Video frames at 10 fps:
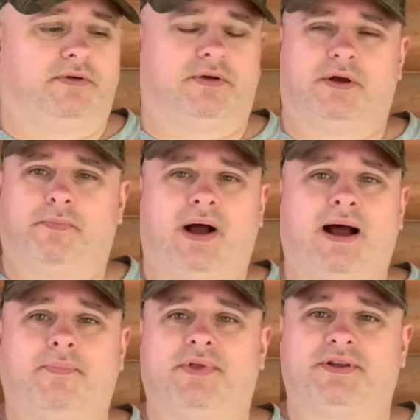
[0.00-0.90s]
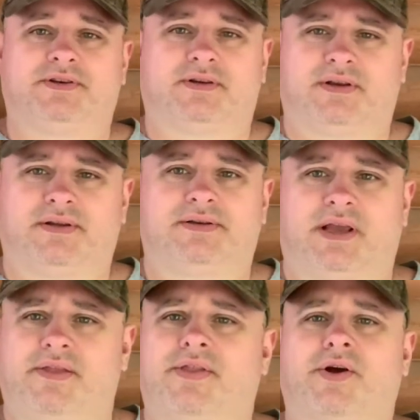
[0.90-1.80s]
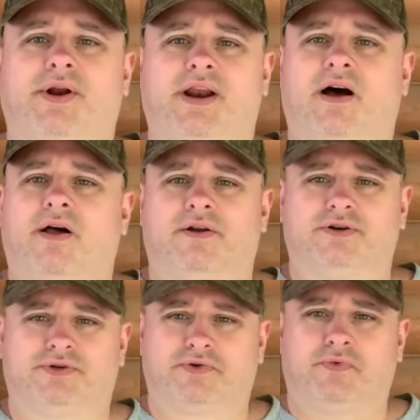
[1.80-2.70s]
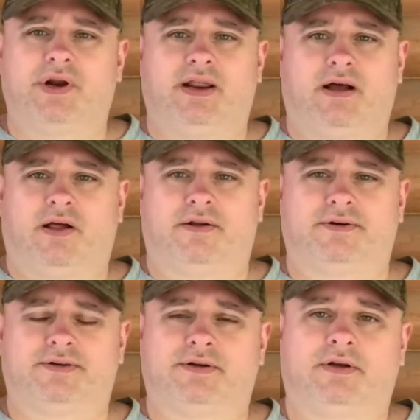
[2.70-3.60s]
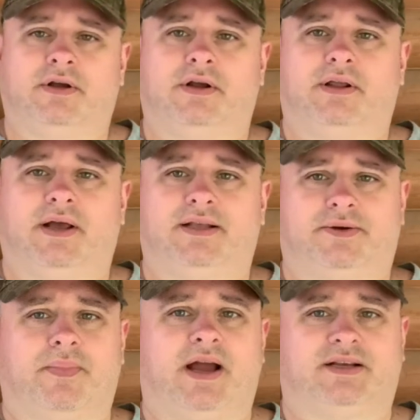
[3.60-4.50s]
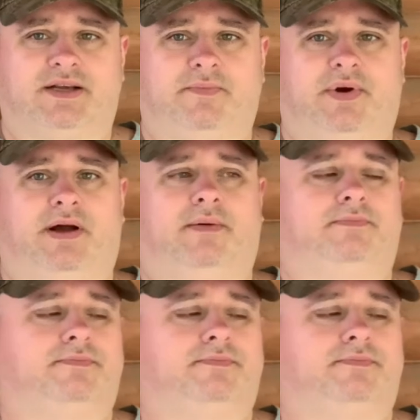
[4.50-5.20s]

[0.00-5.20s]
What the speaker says: A pipe that's, say, $30, $20. That's a basket pipe.